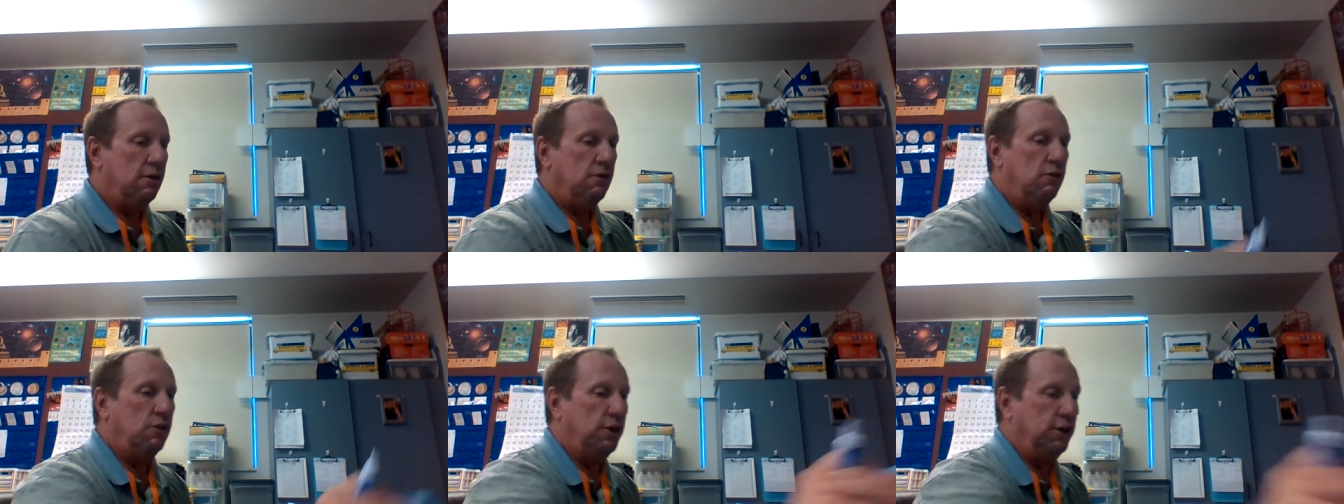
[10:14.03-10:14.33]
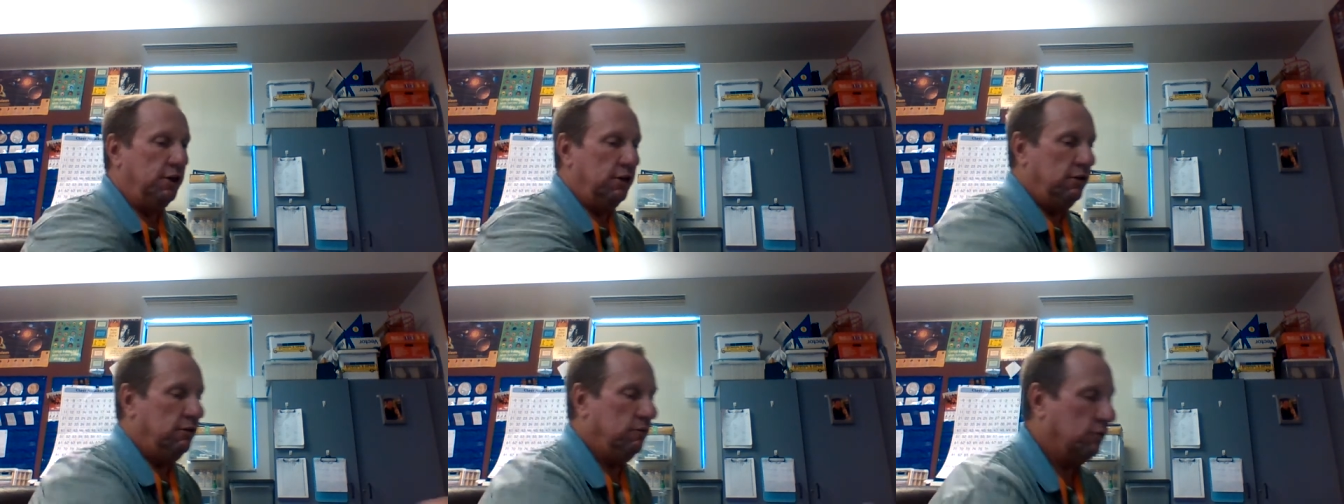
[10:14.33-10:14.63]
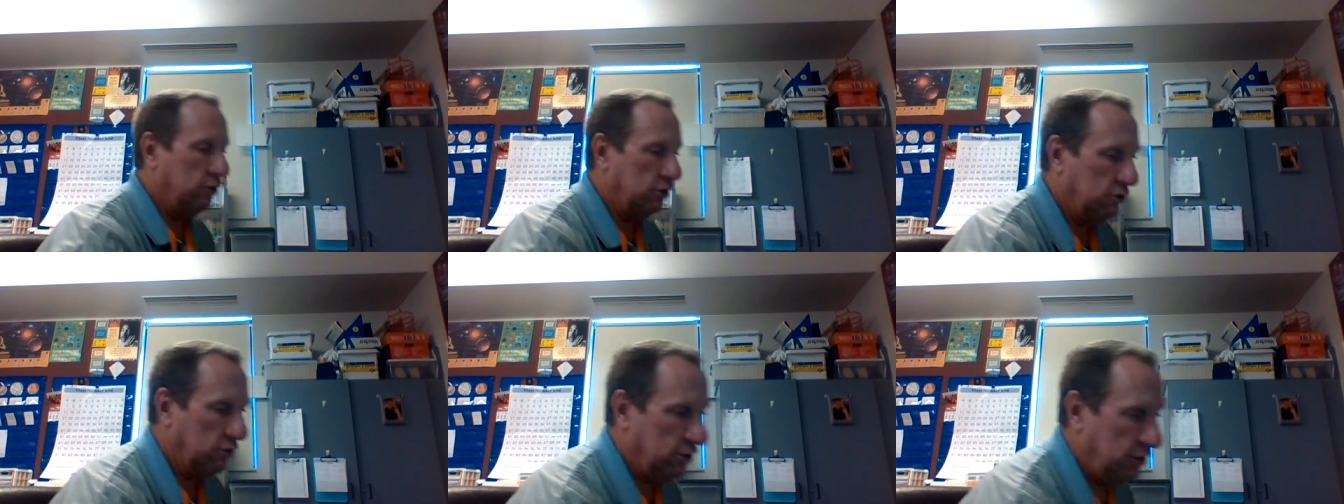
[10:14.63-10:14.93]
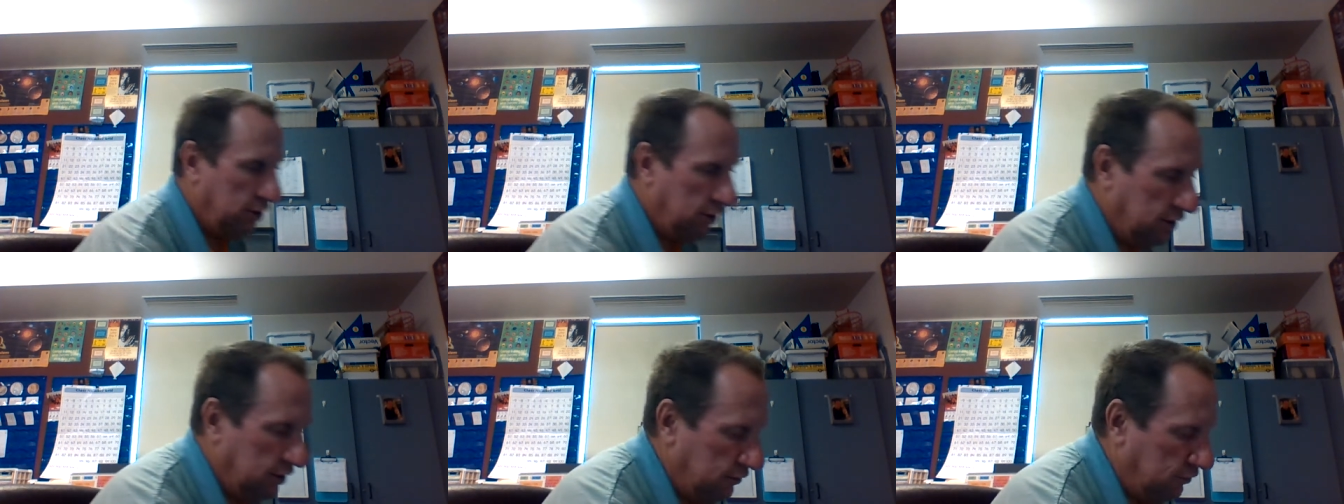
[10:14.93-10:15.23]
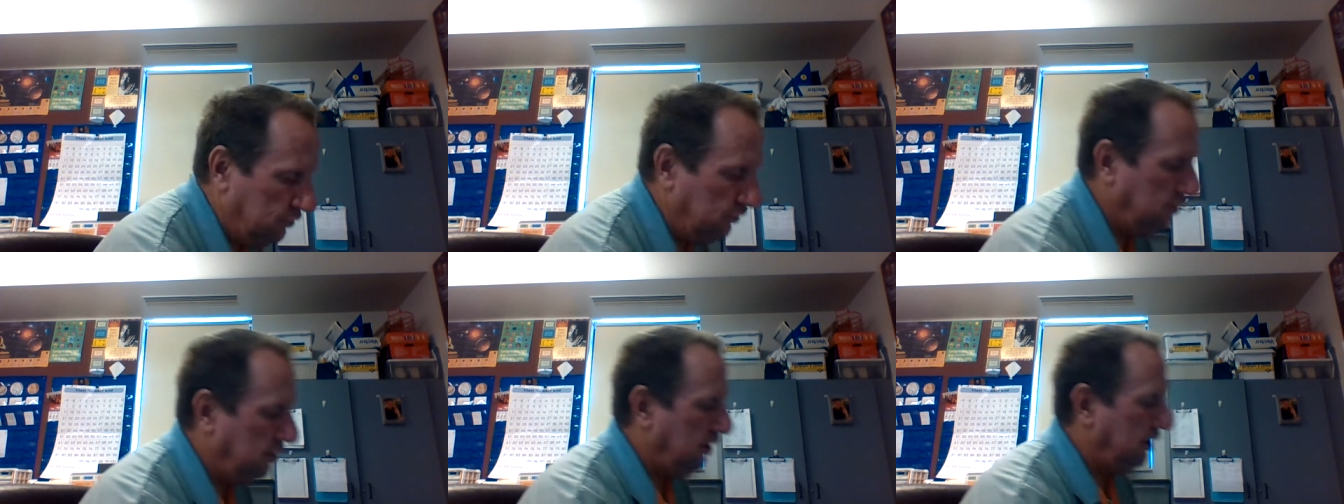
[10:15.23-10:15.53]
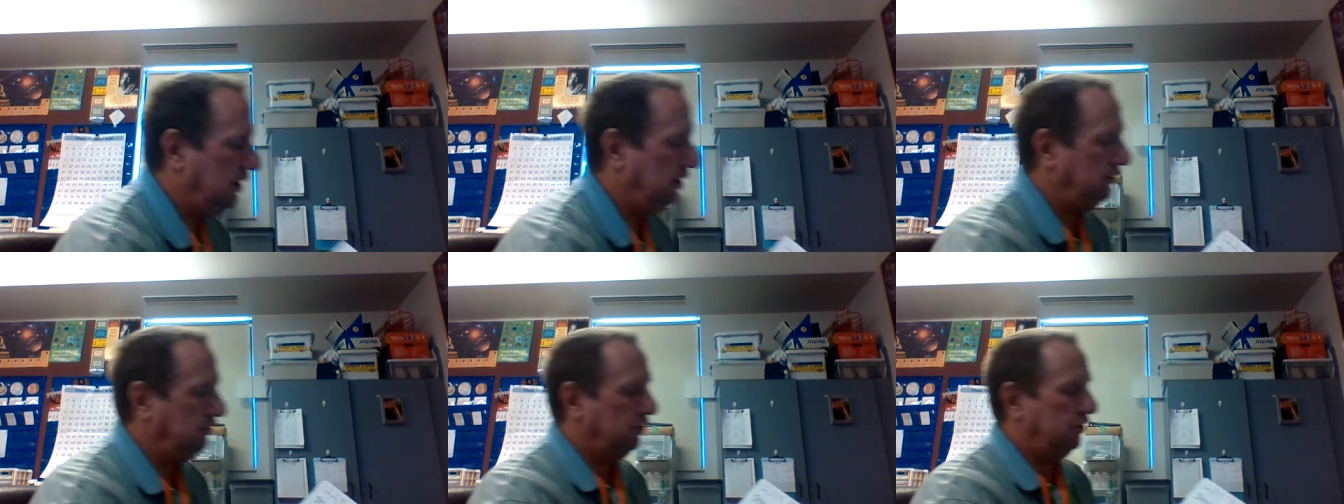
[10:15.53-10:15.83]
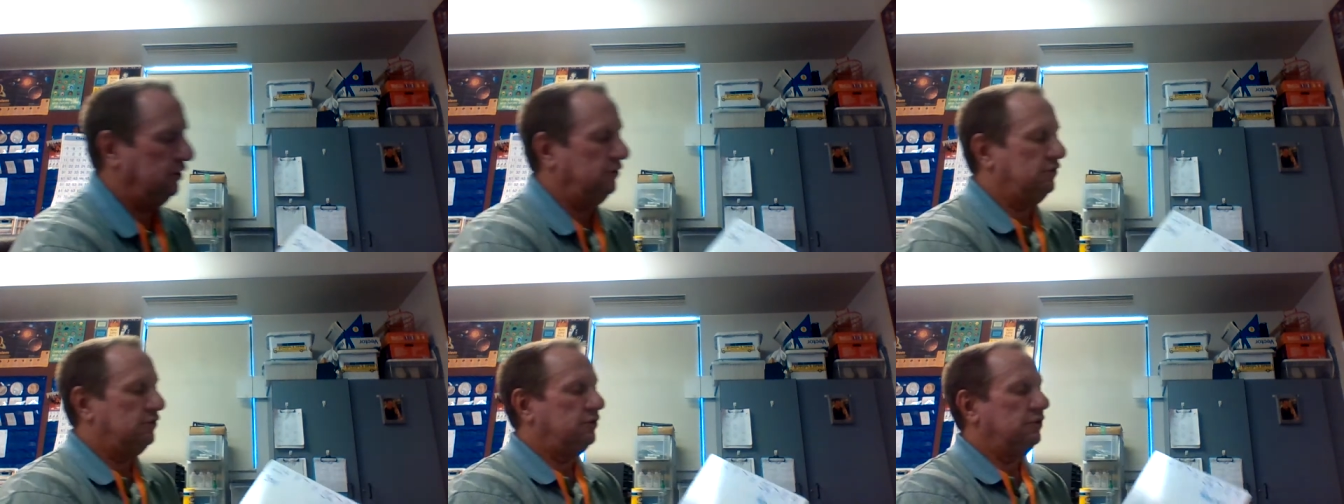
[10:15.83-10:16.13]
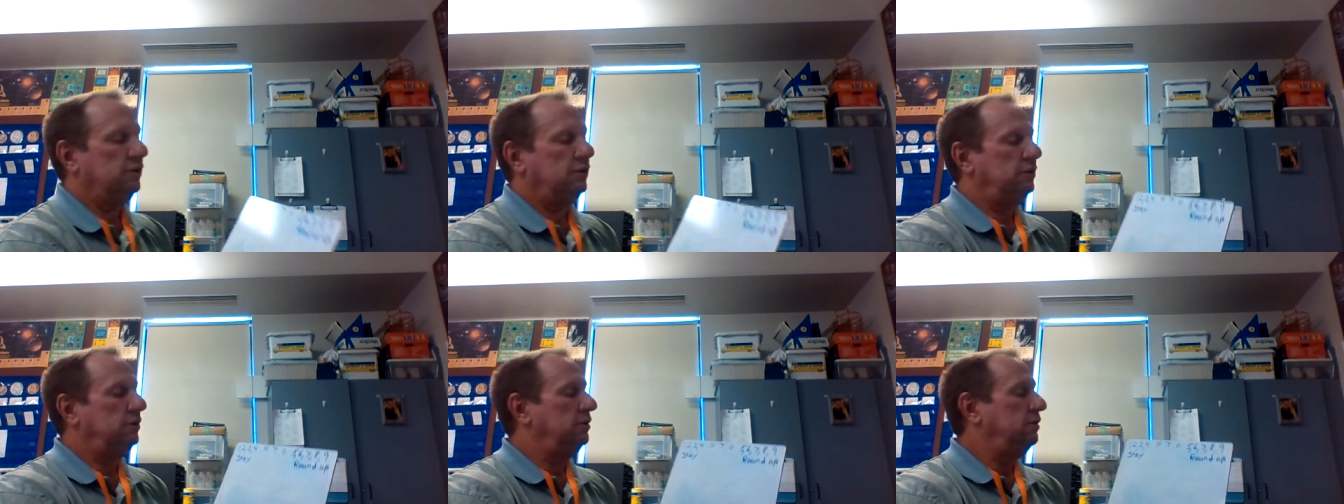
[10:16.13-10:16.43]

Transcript: Then we're going to get to the hundreds.